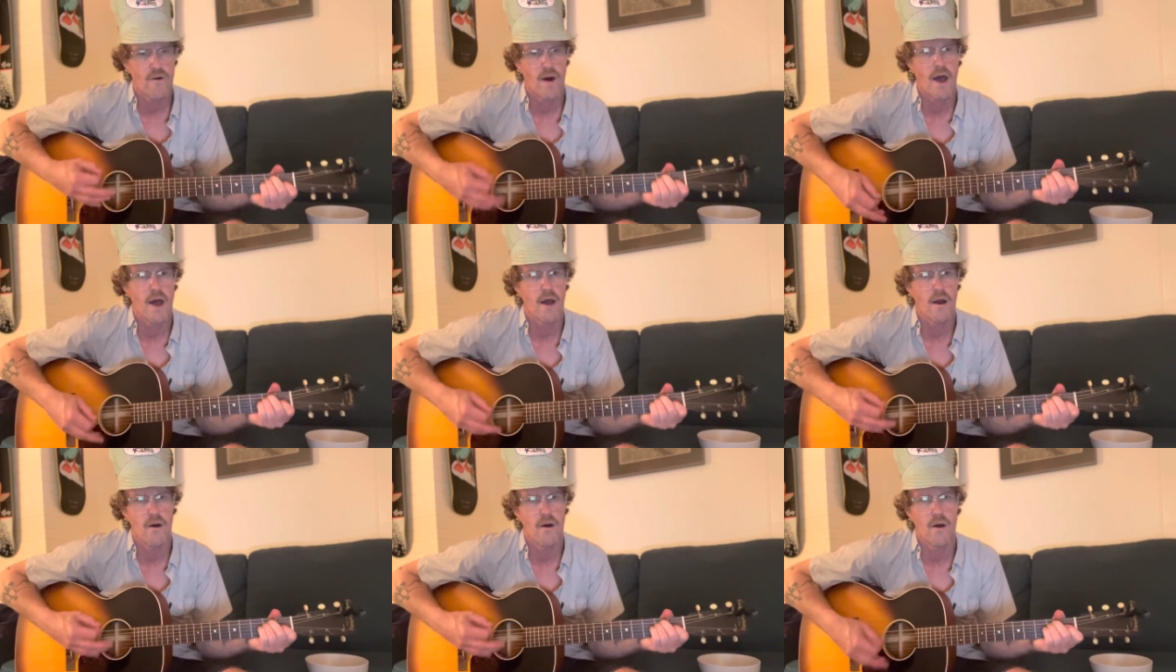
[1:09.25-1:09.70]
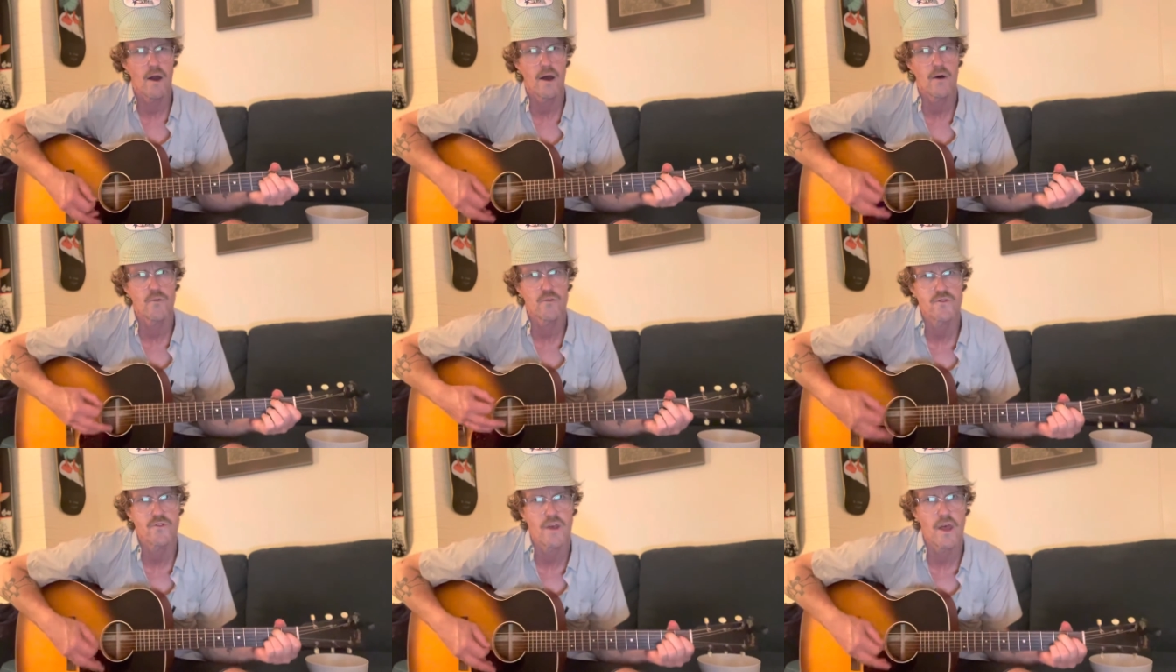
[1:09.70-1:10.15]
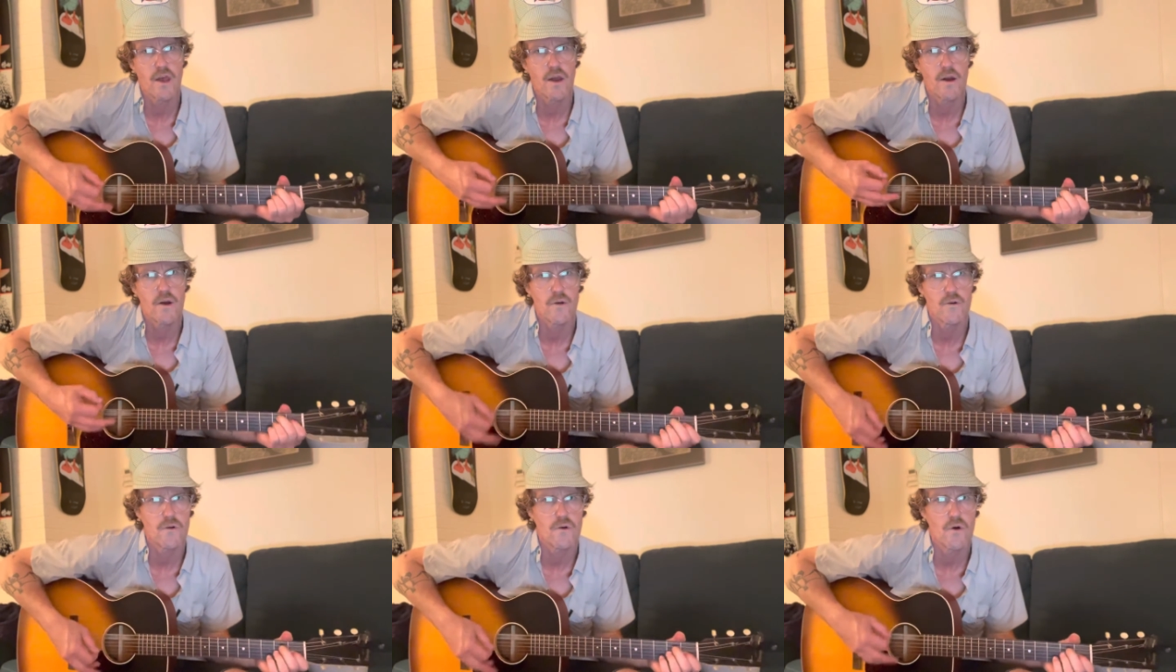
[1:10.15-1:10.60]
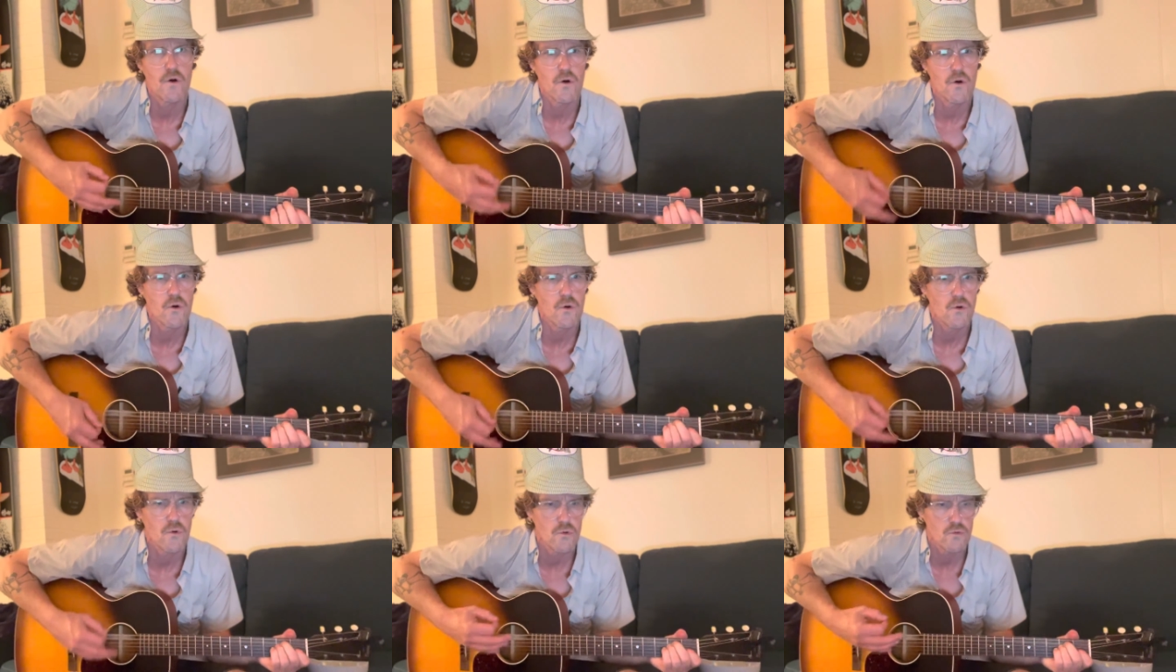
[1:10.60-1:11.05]
fire I was scared and
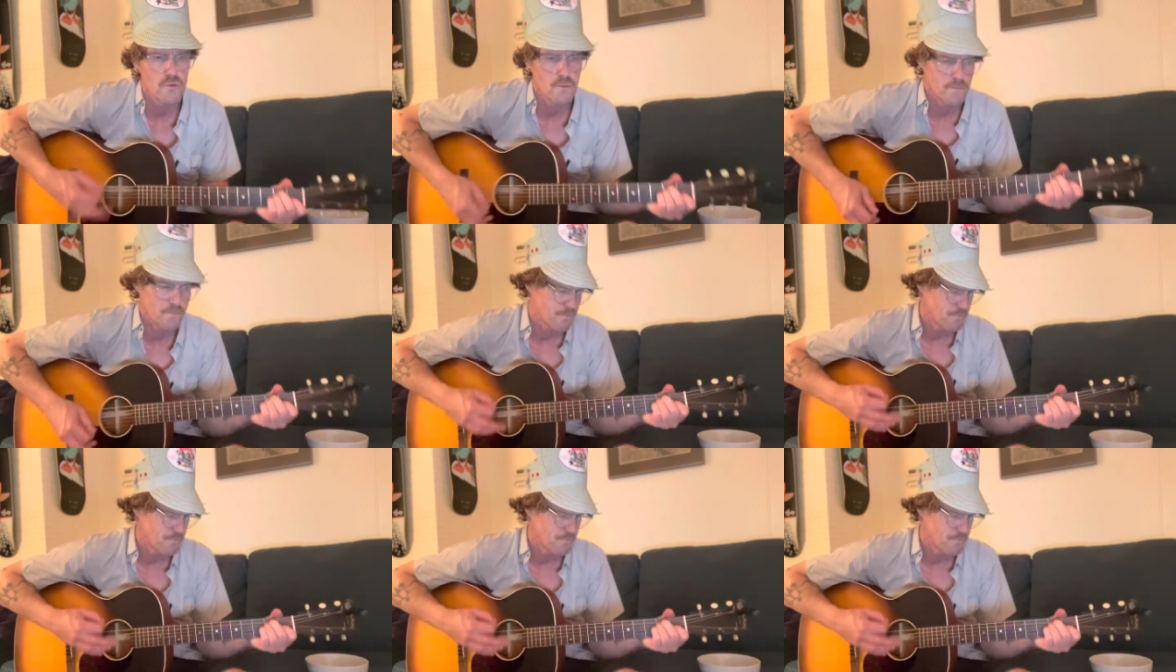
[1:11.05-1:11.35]
cold